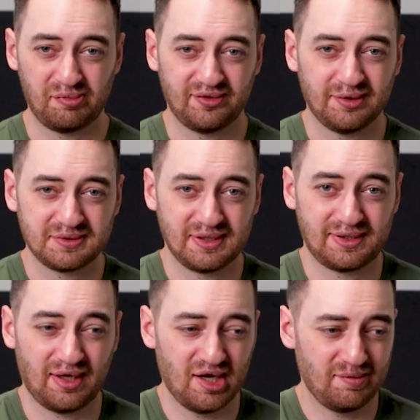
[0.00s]
perception of
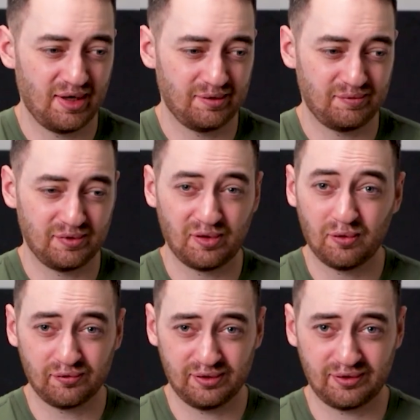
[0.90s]
time had been
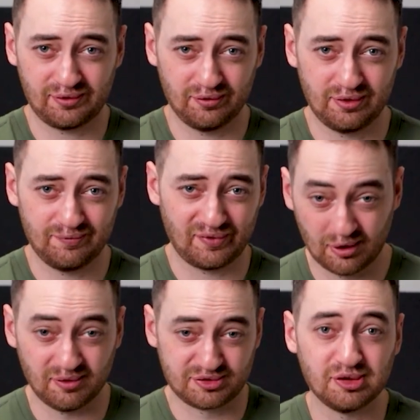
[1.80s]
totally distorted, and I
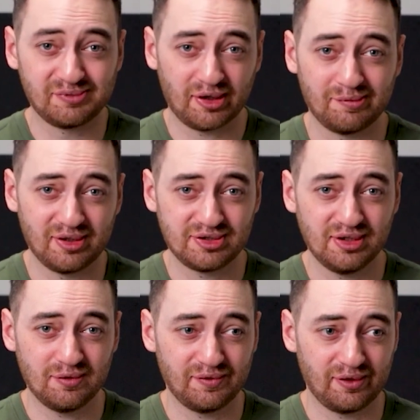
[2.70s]
almost jumped out of my
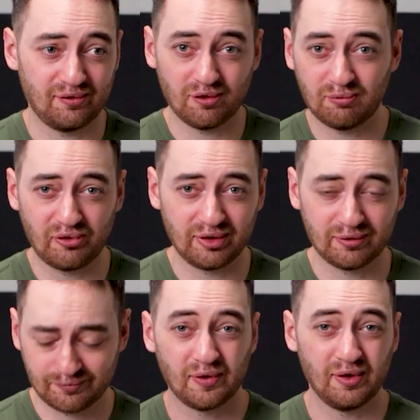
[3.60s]
chair when the alarm rang.
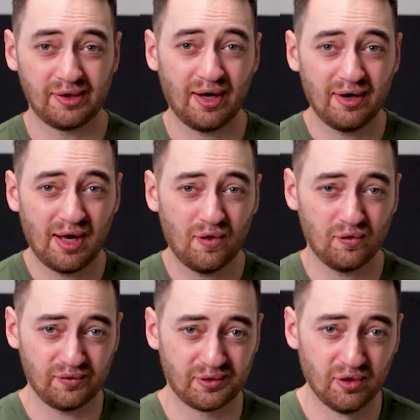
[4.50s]
The entire hour
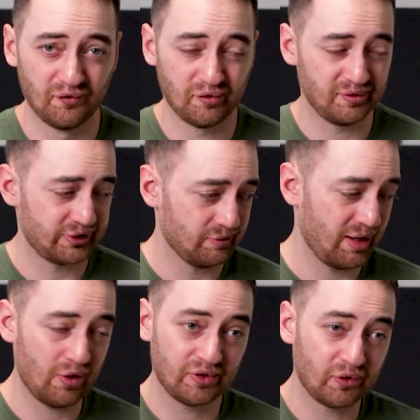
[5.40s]
was over, but
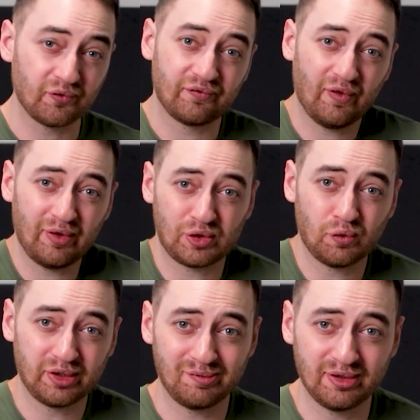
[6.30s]
somehow it only felt like
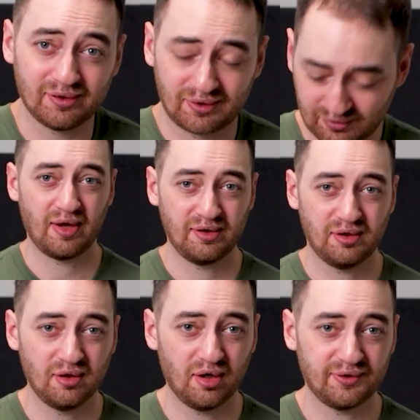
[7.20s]
20 minutes. Out of
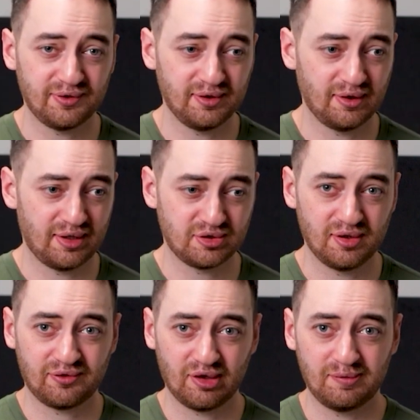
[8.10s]
curiosity, I
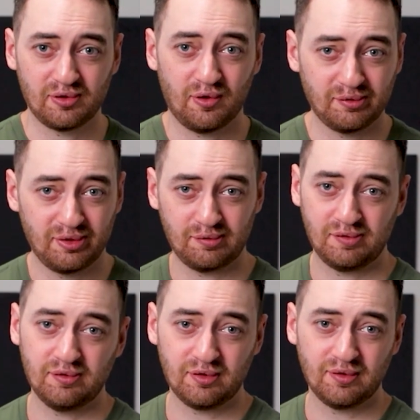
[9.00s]
transcribed it all to my
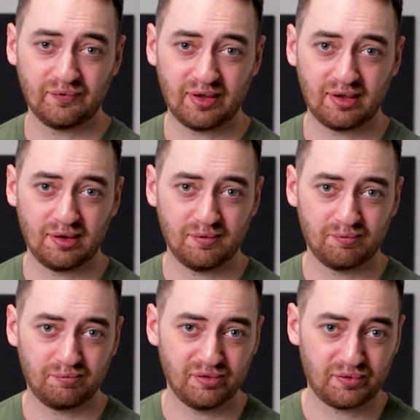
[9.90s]
computer, and I
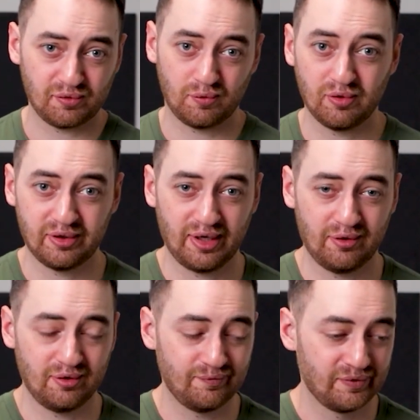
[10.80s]
put it through a word
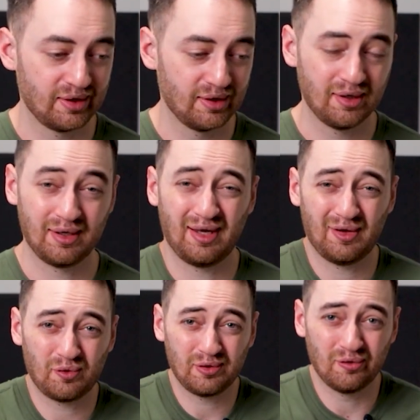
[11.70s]
counter. And I
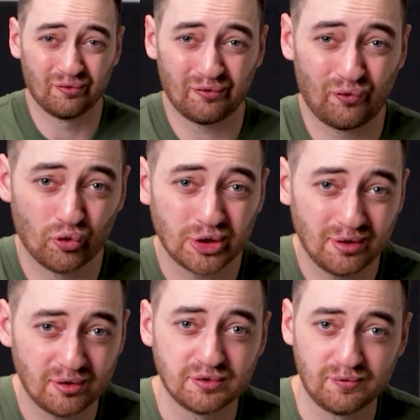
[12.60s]
had written over 1,400